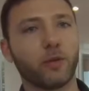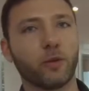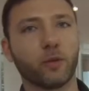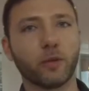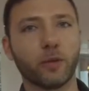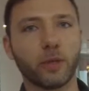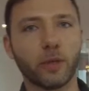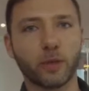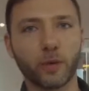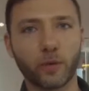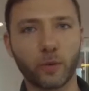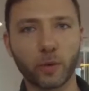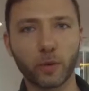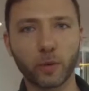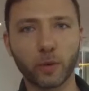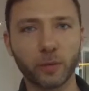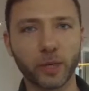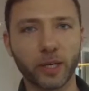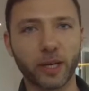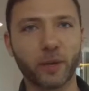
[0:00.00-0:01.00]
so the interview
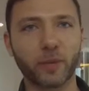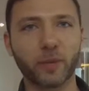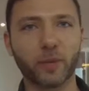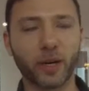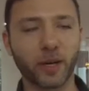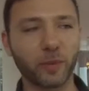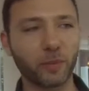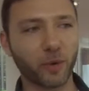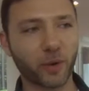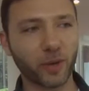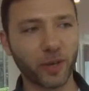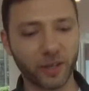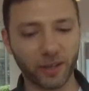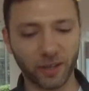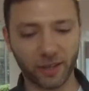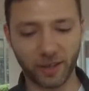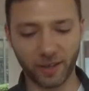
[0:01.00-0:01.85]
will become quite boring